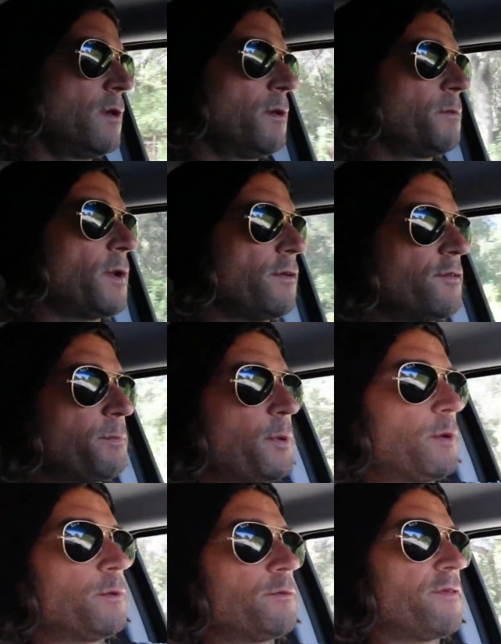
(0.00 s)
but I
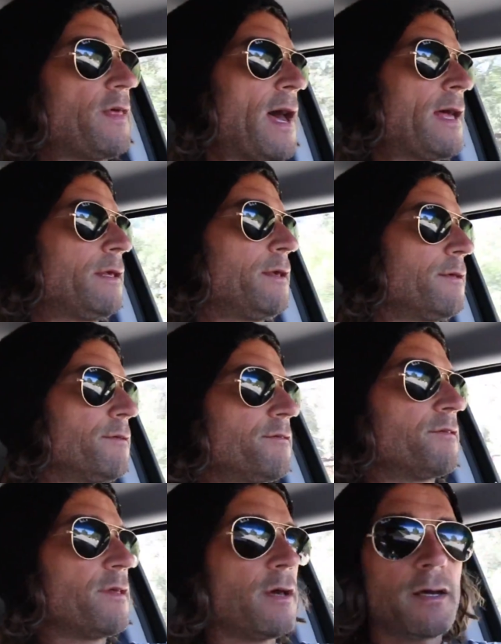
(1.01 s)
suppose that
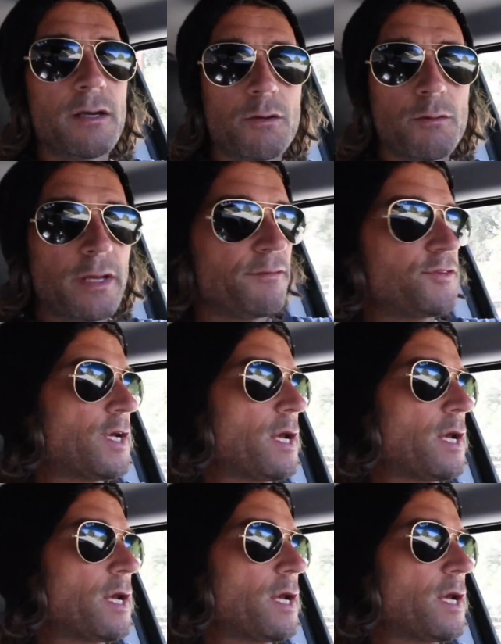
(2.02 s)
is the creative